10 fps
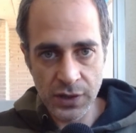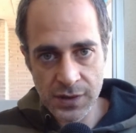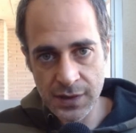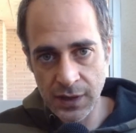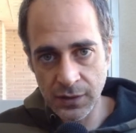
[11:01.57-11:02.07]

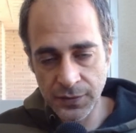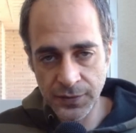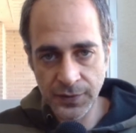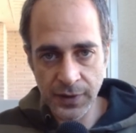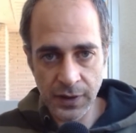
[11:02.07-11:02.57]

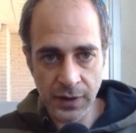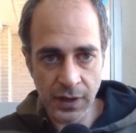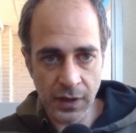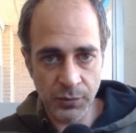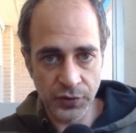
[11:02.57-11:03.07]
itself in
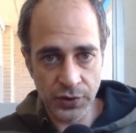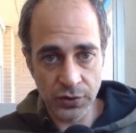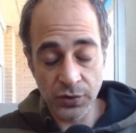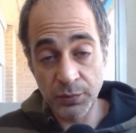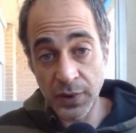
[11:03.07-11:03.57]
a
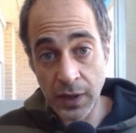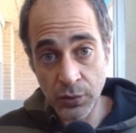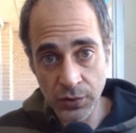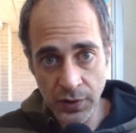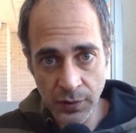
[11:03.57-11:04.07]
position of
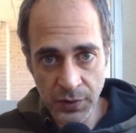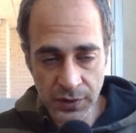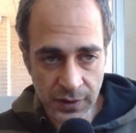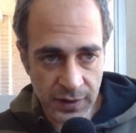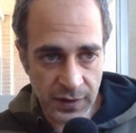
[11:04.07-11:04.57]
power in the
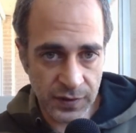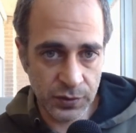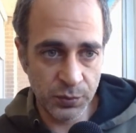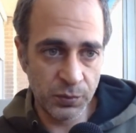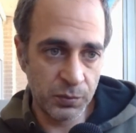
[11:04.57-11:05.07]
Middle
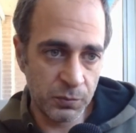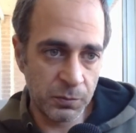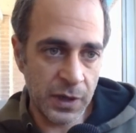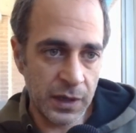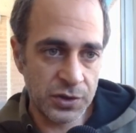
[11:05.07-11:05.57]
East
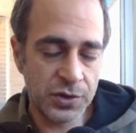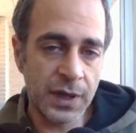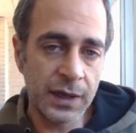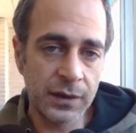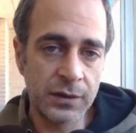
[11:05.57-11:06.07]
by
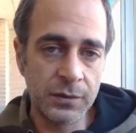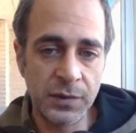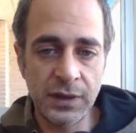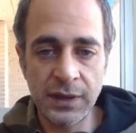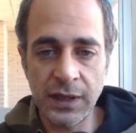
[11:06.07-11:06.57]
trying to
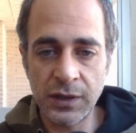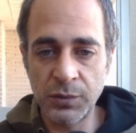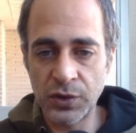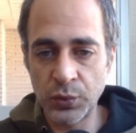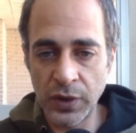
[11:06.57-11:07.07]
mediate
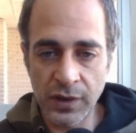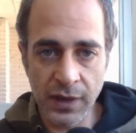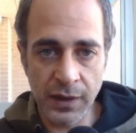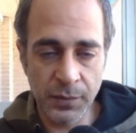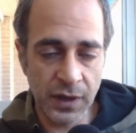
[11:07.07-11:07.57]
between
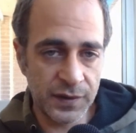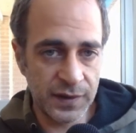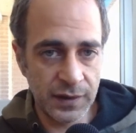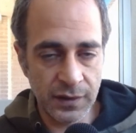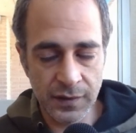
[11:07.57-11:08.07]
the
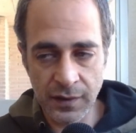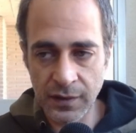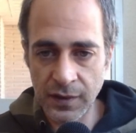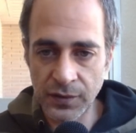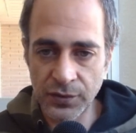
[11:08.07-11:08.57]
Palestinians and the
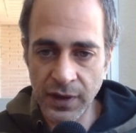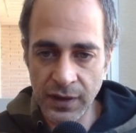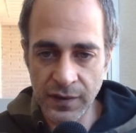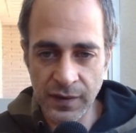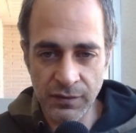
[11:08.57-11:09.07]

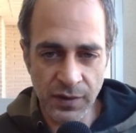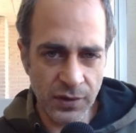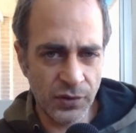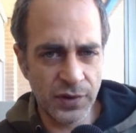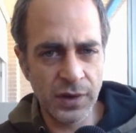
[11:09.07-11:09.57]
Israelis, even
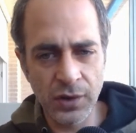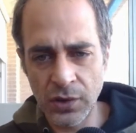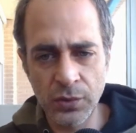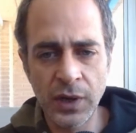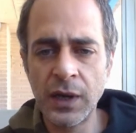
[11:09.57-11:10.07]
though they
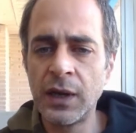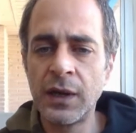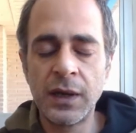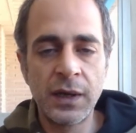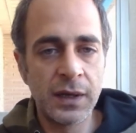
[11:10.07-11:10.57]
know
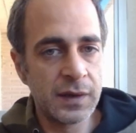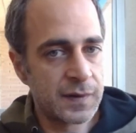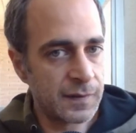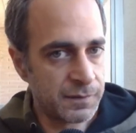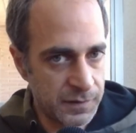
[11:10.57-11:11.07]

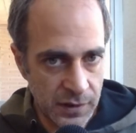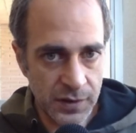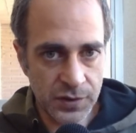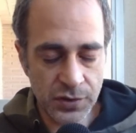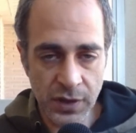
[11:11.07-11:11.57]
it's a very
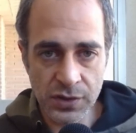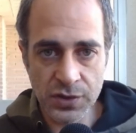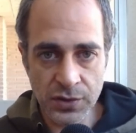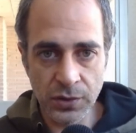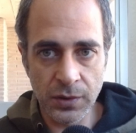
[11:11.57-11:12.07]
strange
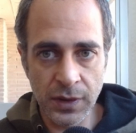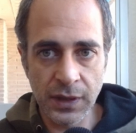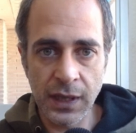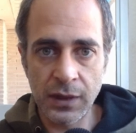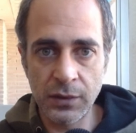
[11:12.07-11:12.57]
story,
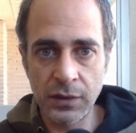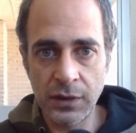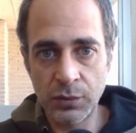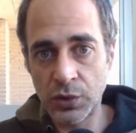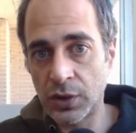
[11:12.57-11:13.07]
and
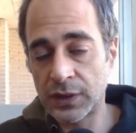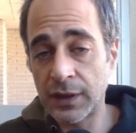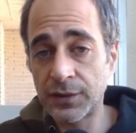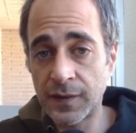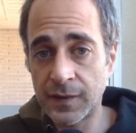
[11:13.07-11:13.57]
we're going to
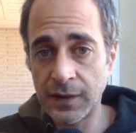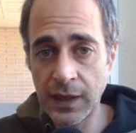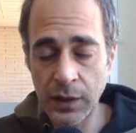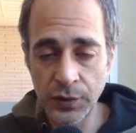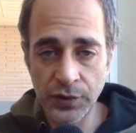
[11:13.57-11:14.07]
have to see
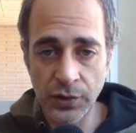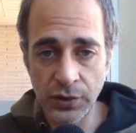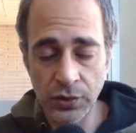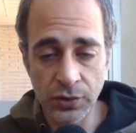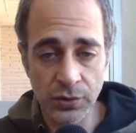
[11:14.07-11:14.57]
how it's going
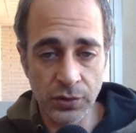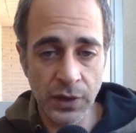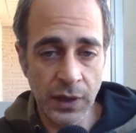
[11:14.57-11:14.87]
to